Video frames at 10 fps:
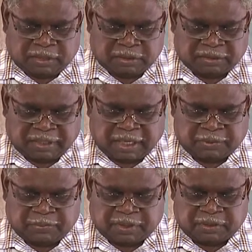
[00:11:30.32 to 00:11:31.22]
start
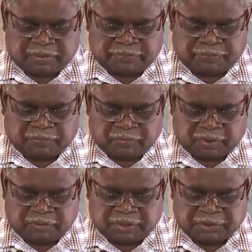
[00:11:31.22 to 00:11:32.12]
with
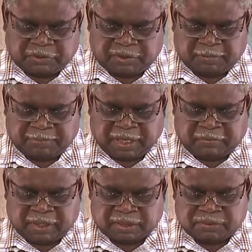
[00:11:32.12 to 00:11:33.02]
returning
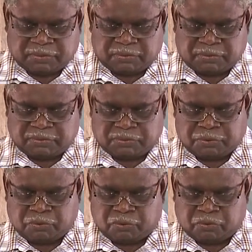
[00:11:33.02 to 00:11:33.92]
power to
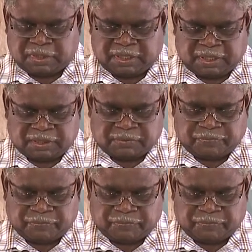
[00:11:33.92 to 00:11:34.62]
Yolngu leaders